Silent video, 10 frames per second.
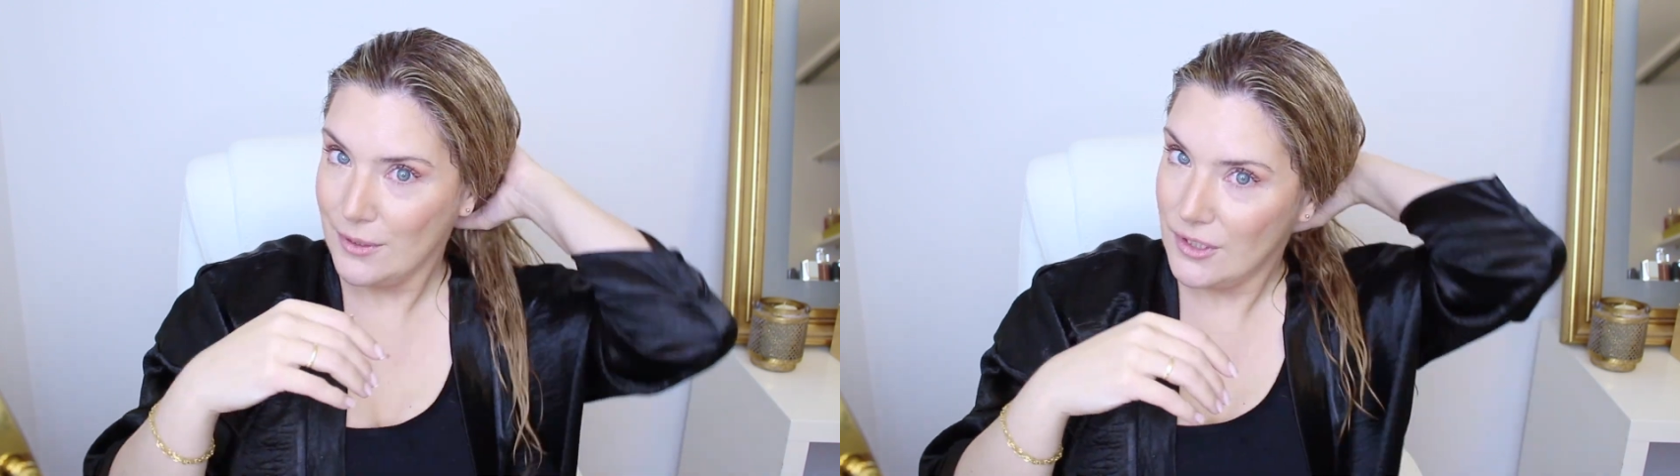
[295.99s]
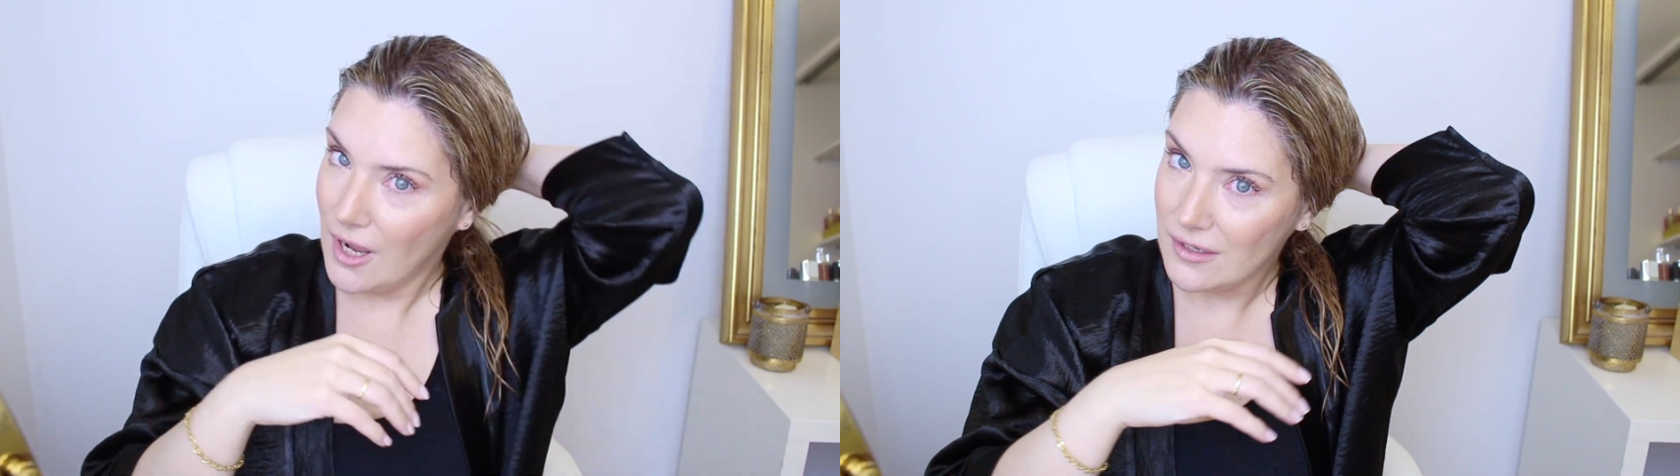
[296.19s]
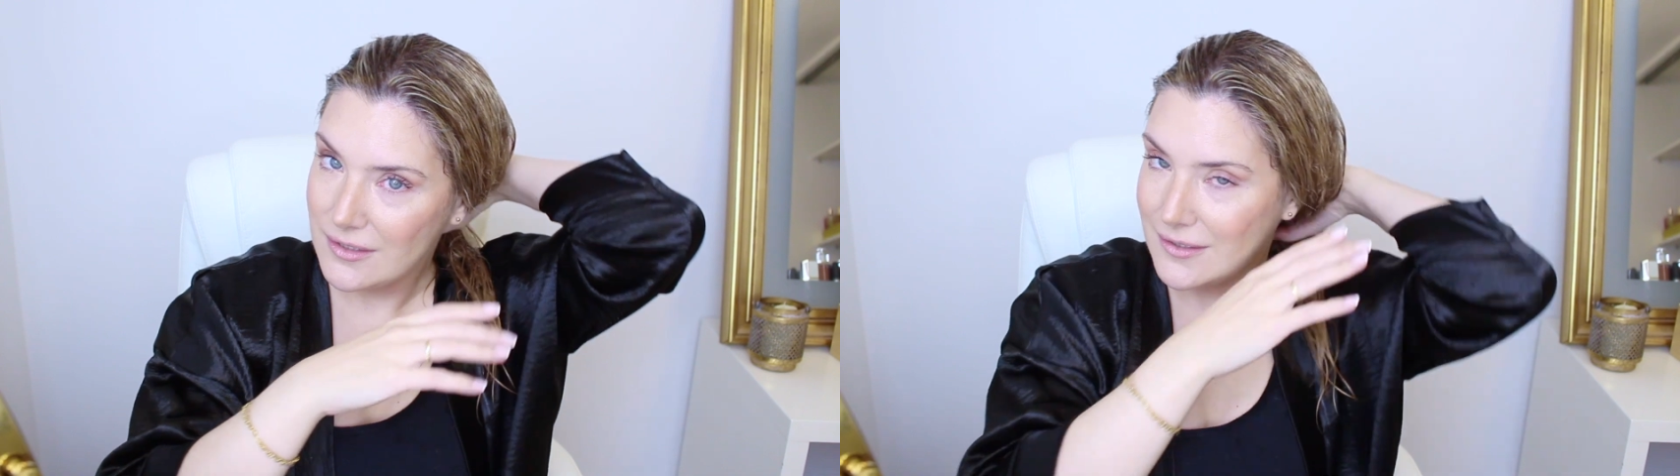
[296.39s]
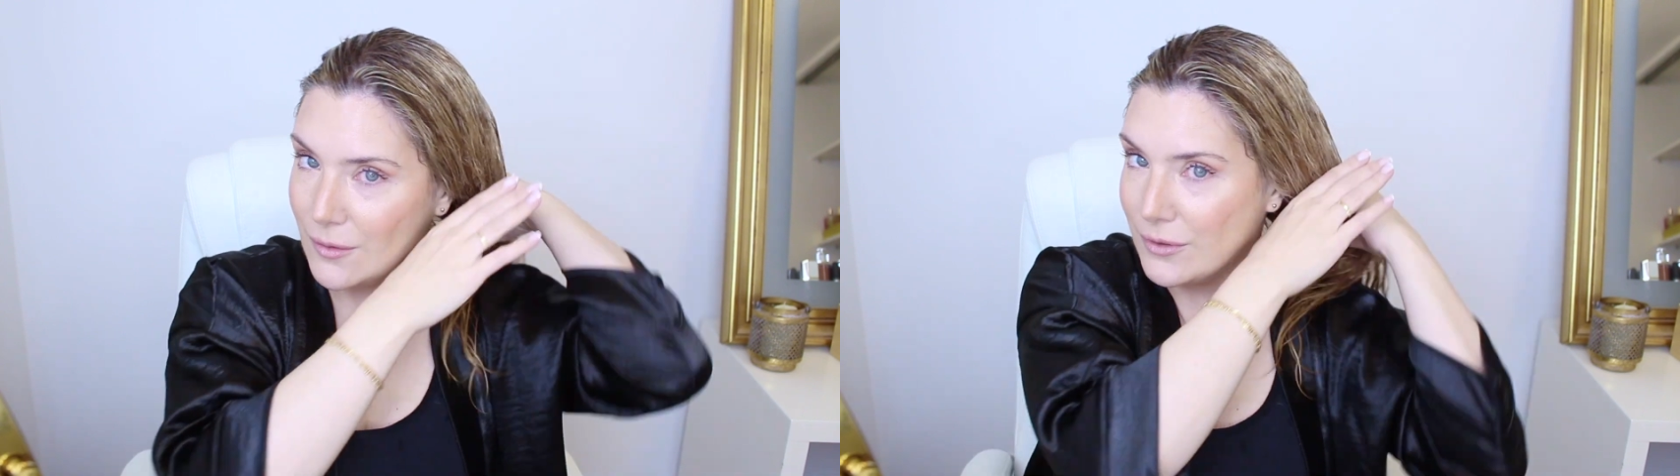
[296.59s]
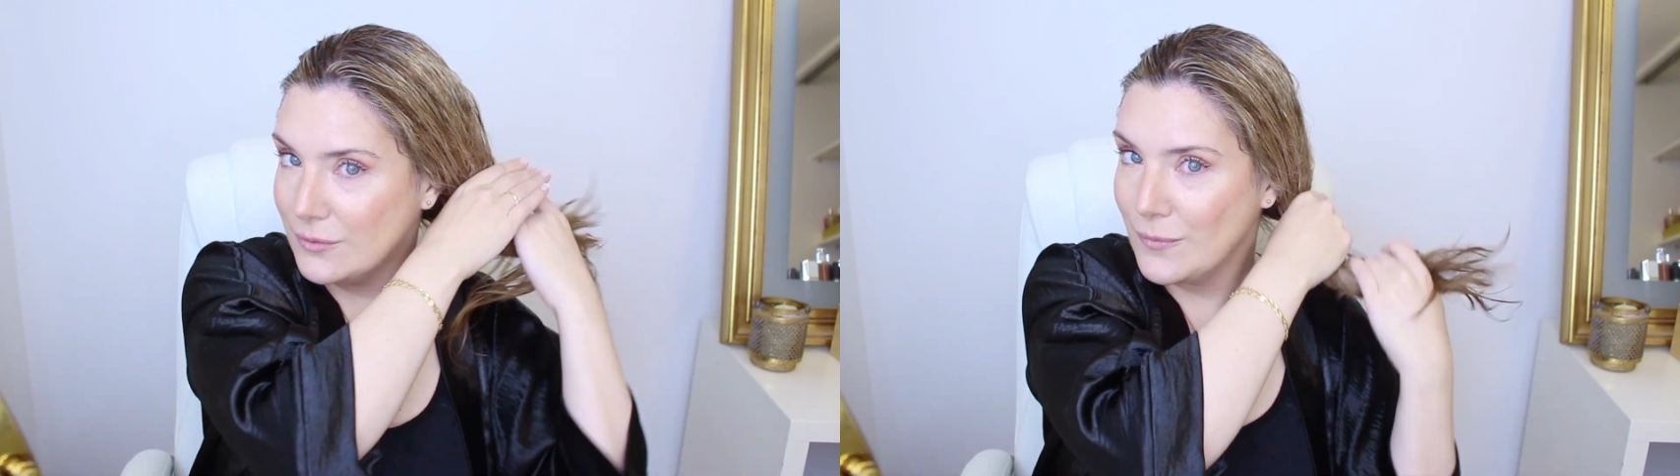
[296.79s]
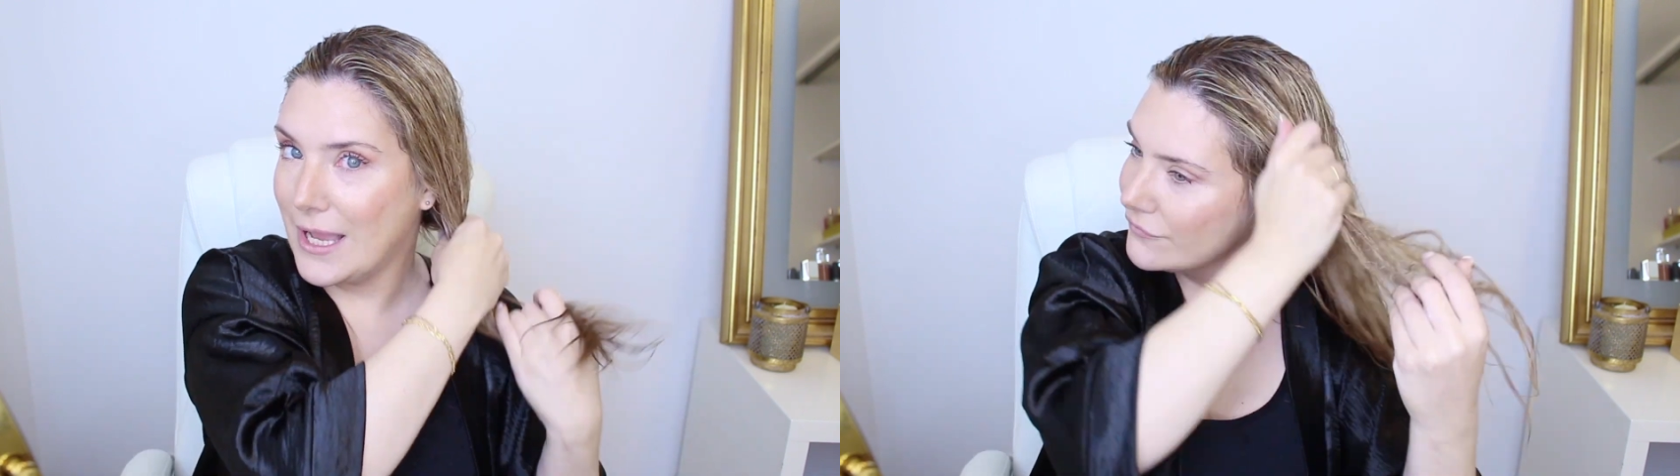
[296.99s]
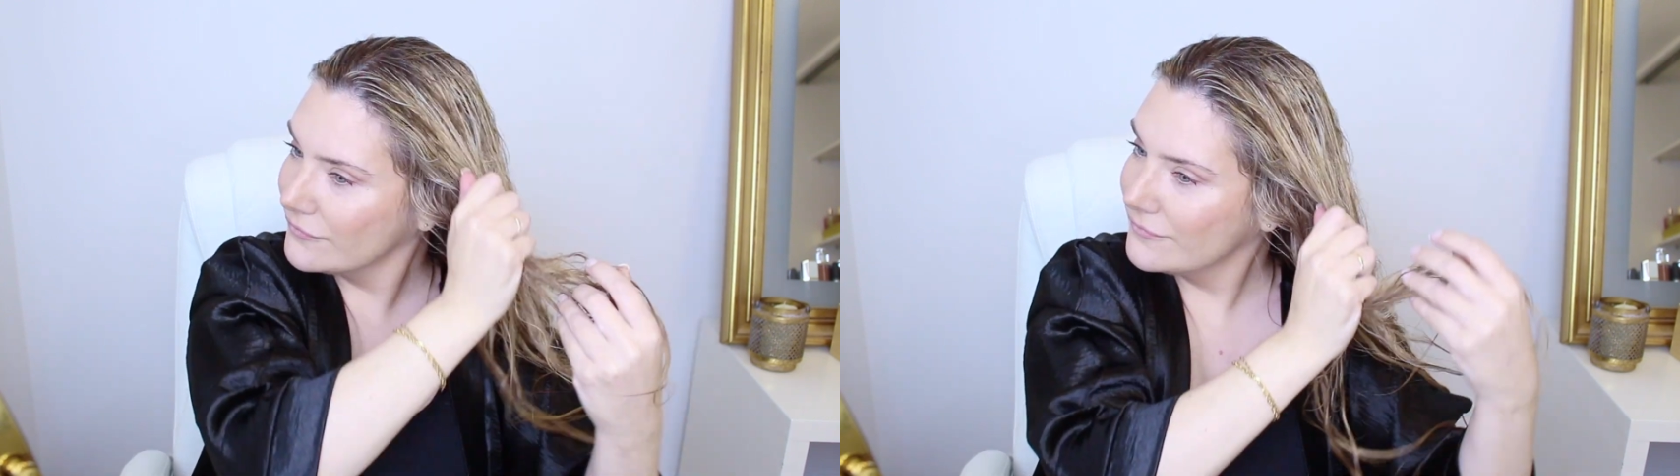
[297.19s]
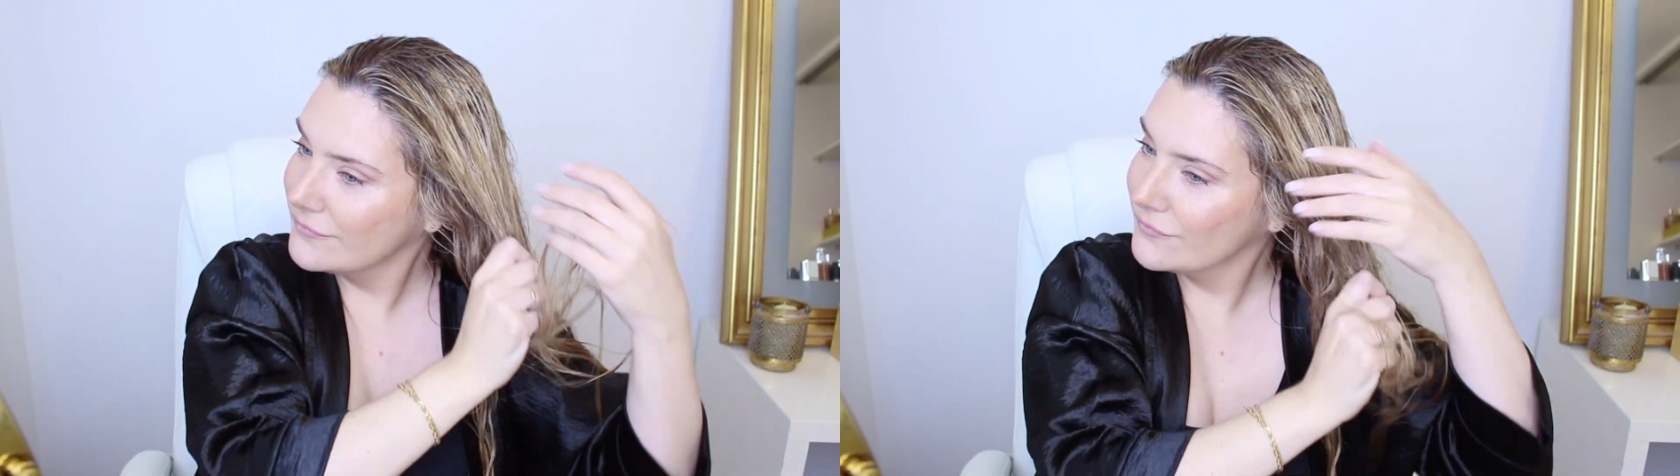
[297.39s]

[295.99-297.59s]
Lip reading: not soaking wet.